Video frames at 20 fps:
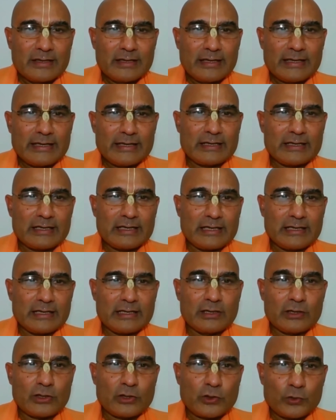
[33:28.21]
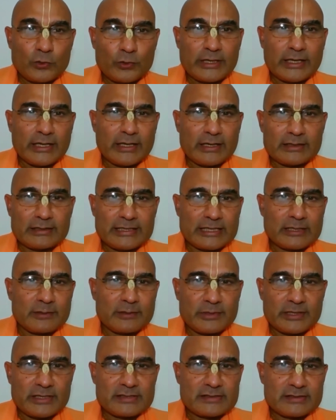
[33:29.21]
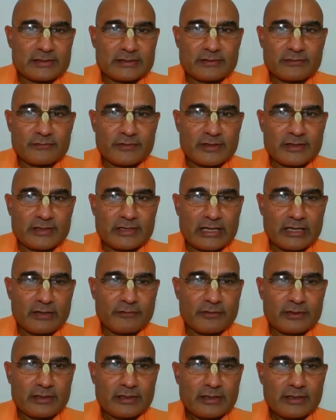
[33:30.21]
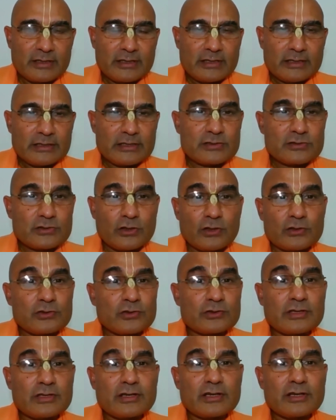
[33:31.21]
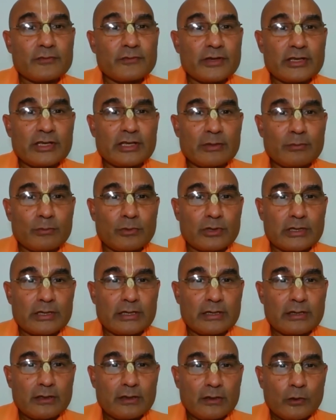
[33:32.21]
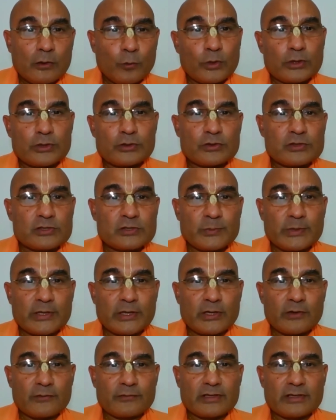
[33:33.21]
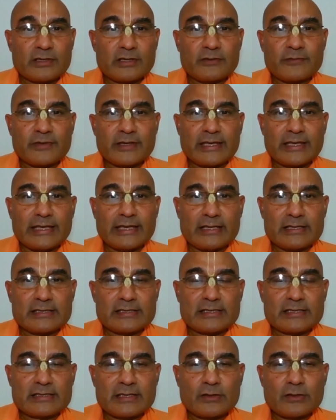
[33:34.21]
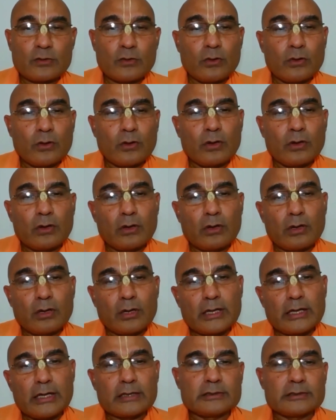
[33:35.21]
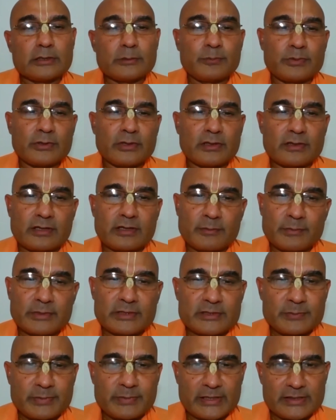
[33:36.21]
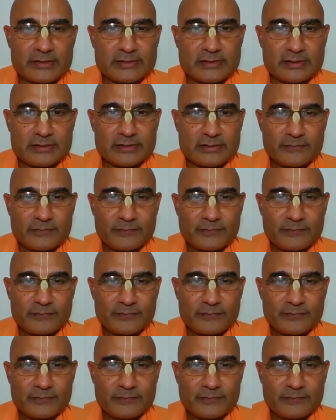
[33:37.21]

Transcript: And including in that place is Vrindavan, there's also the river Yamuna, what to speak of the river Ganges and all other pilgrimage places.